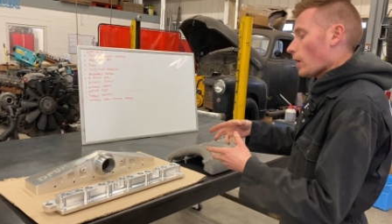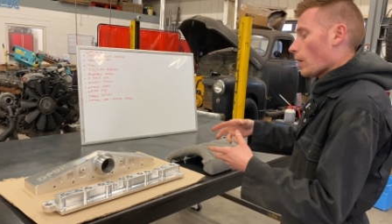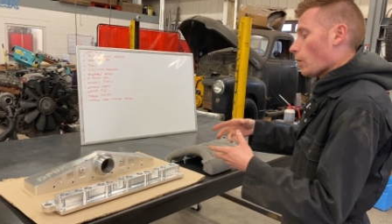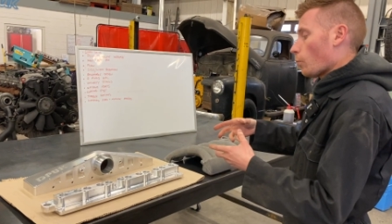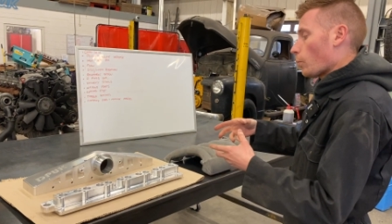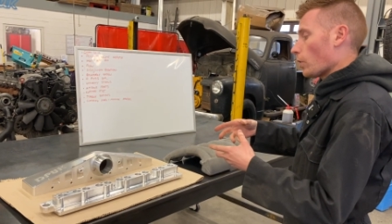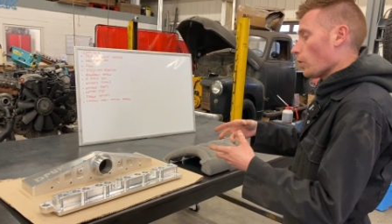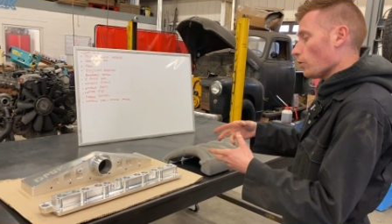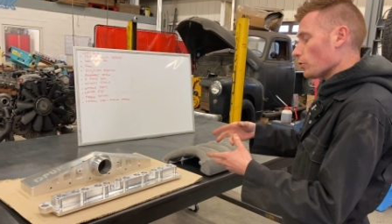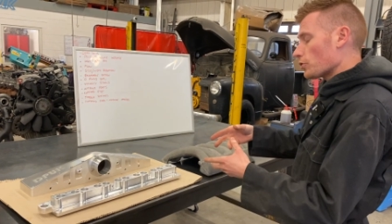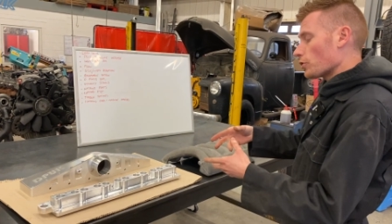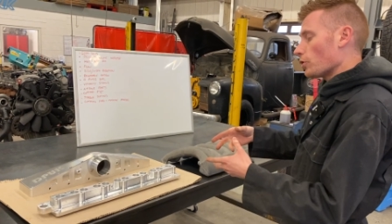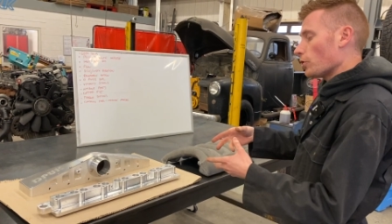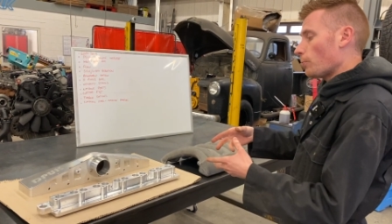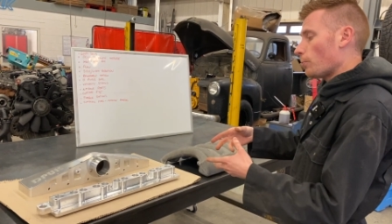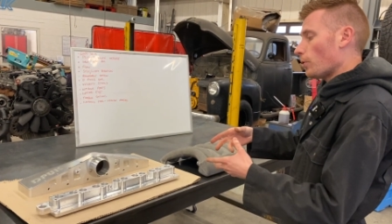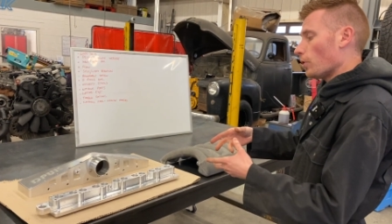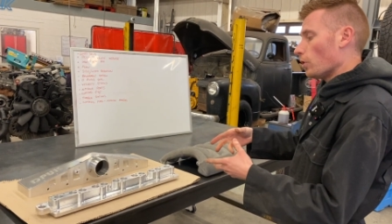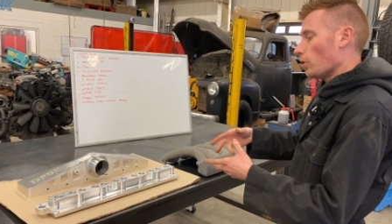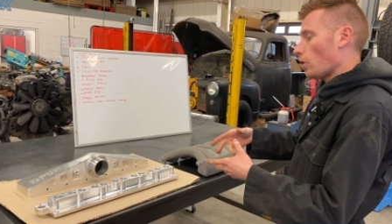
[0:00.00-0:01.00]
We also
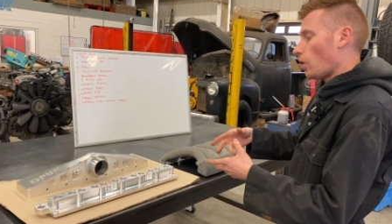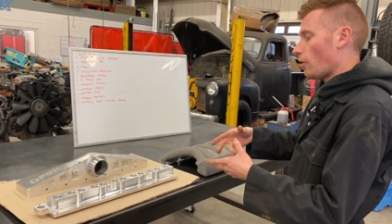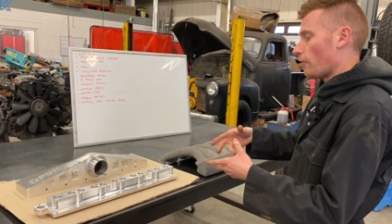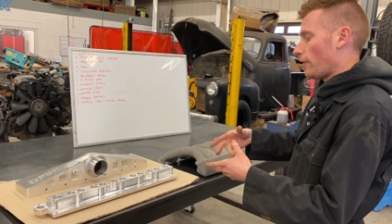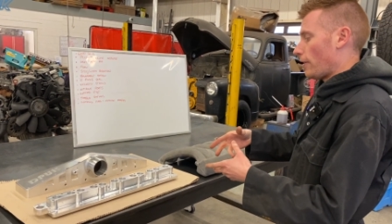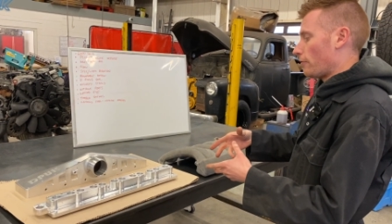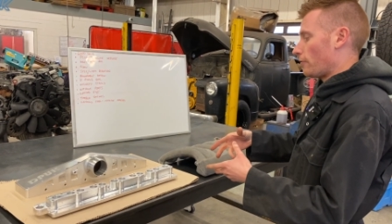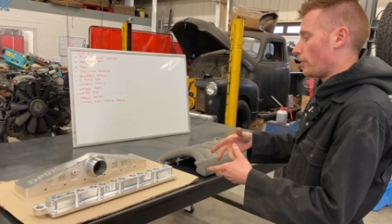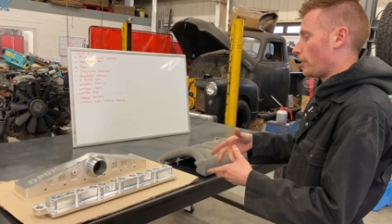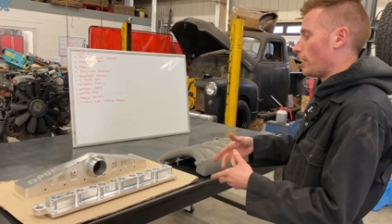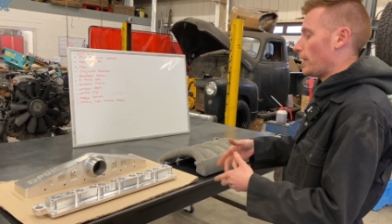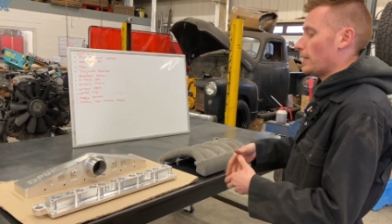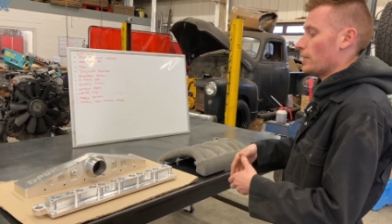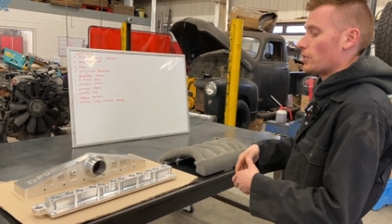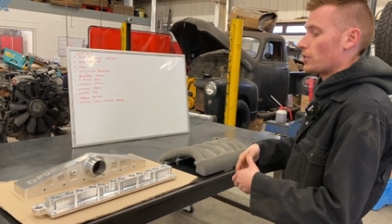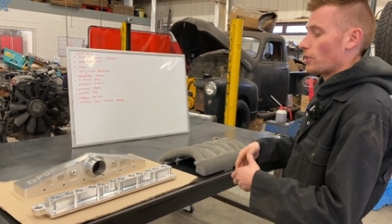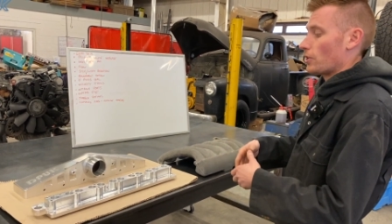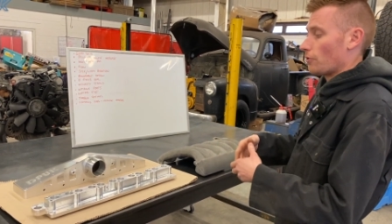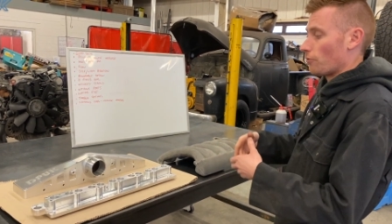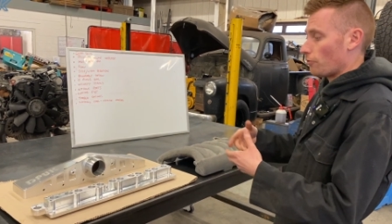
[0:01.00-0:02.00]
put a lot of effort
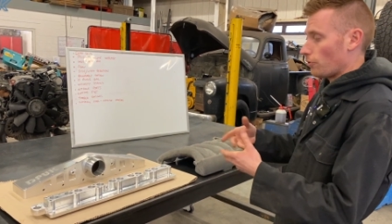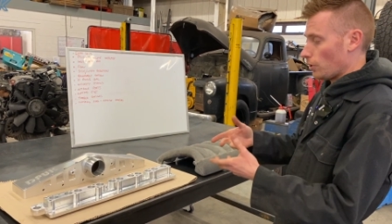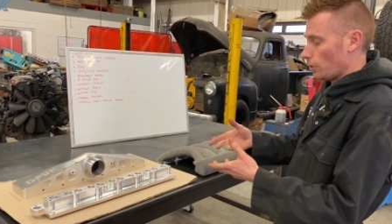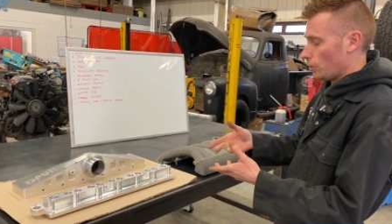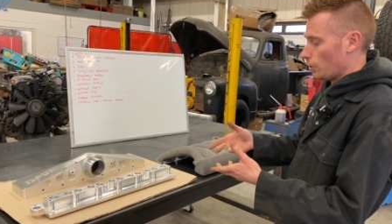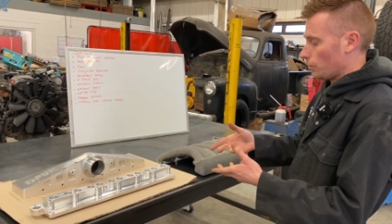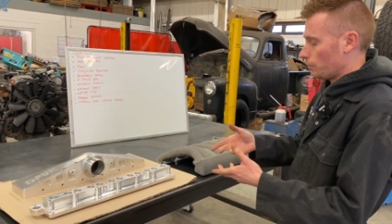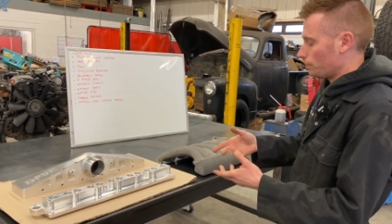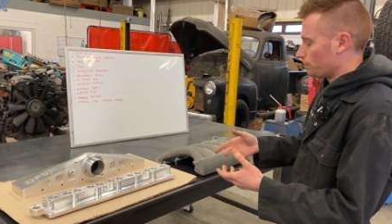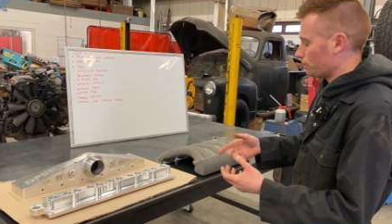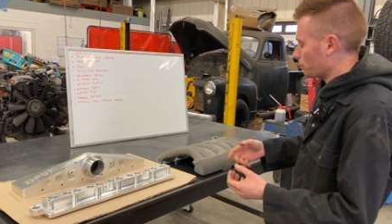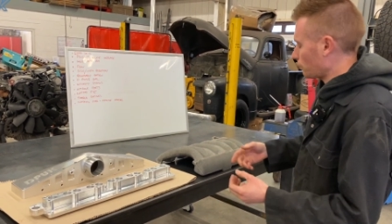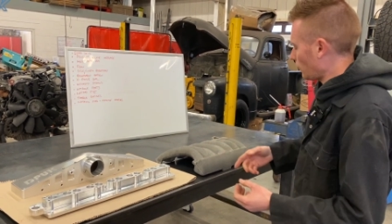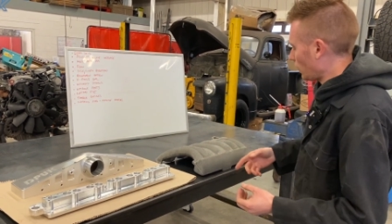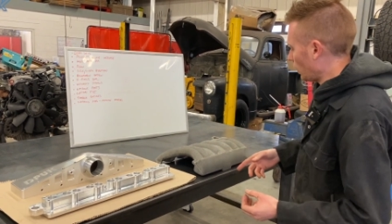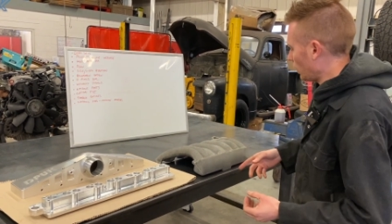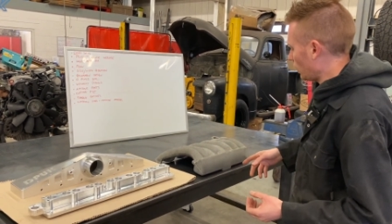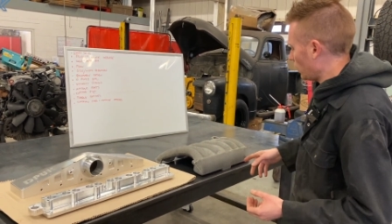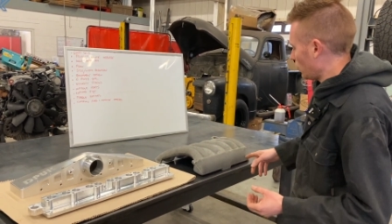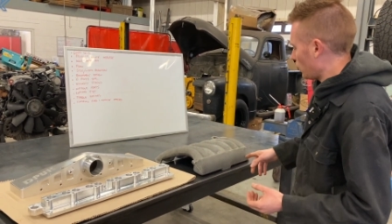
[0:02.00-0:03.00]
into the flow.
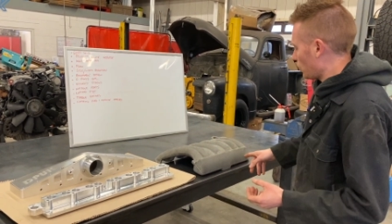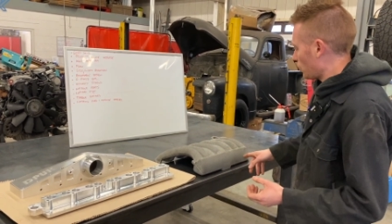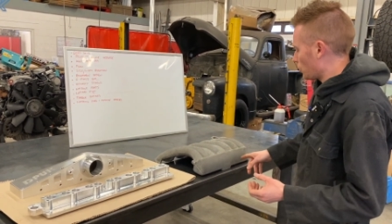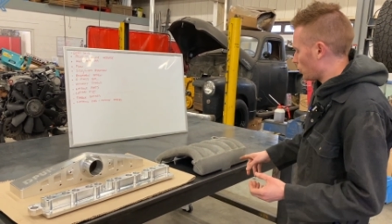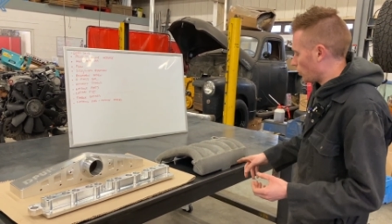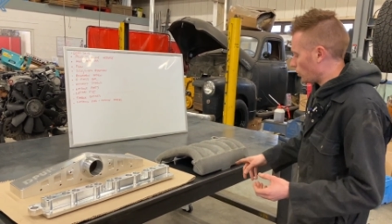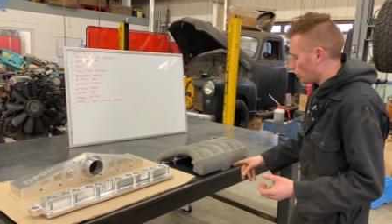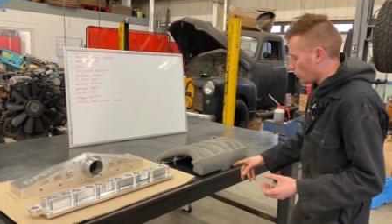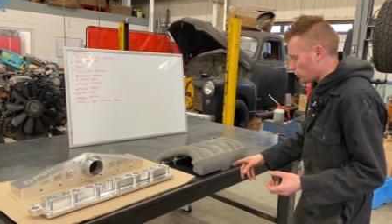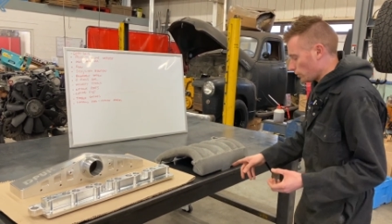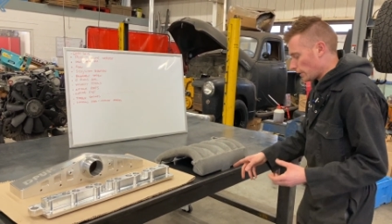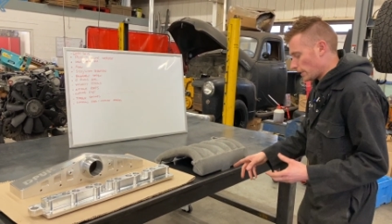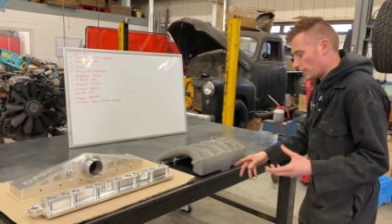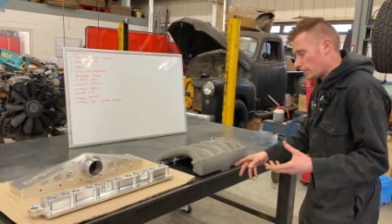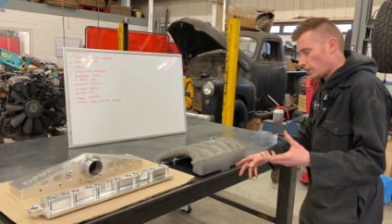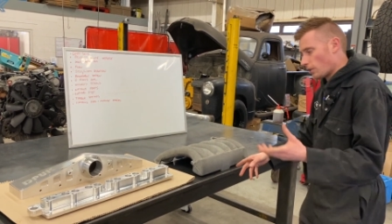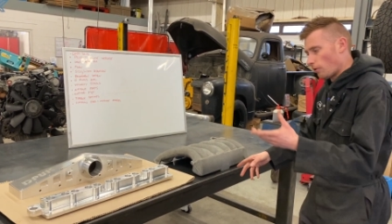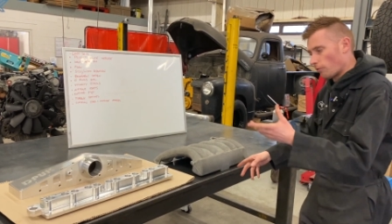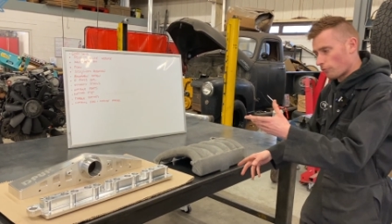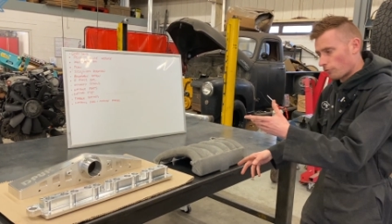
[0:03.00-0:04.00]
So
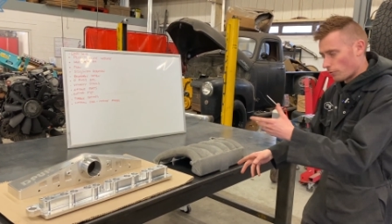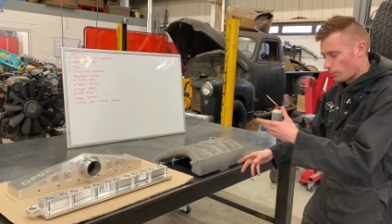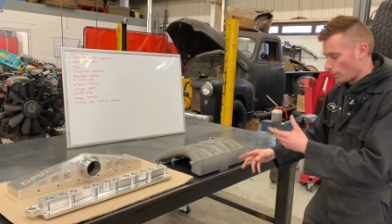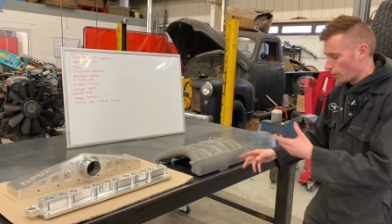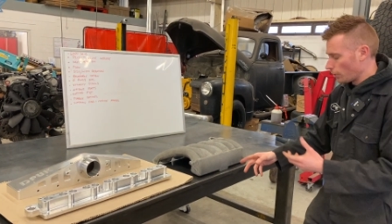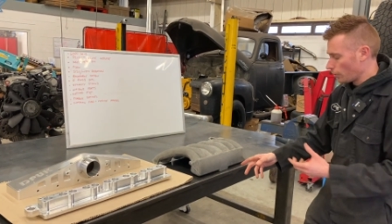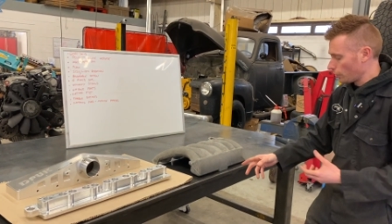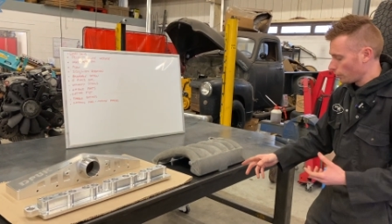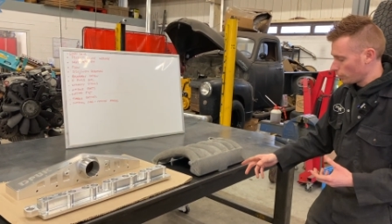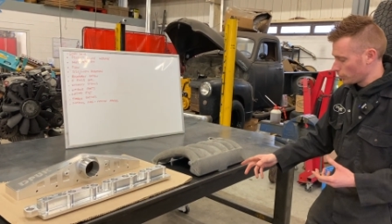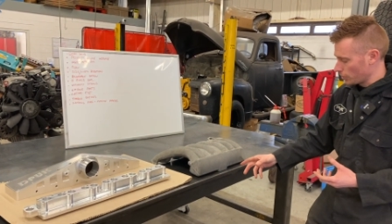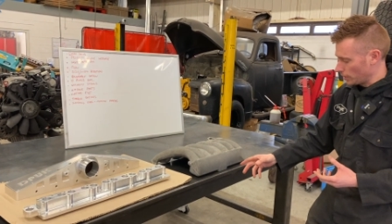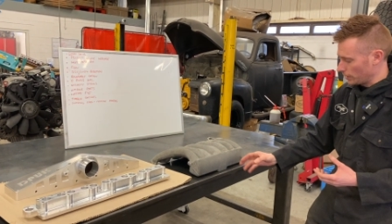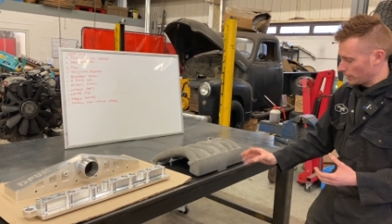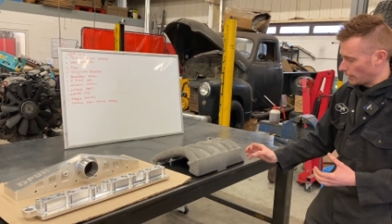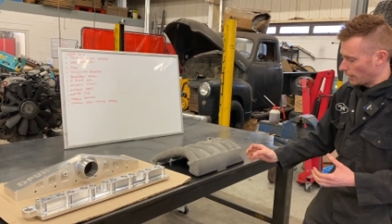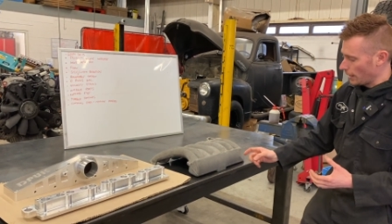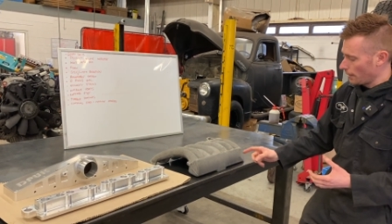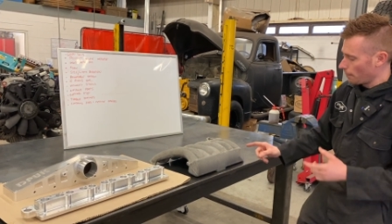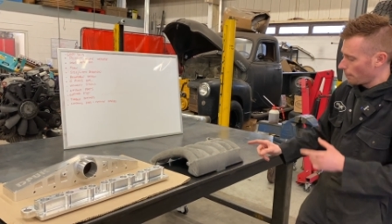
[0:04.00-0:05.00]
leading on from the hose
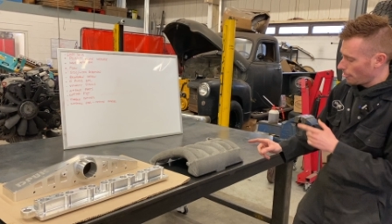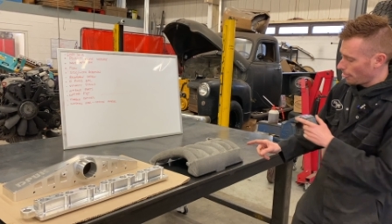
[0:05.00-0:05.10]
inlet,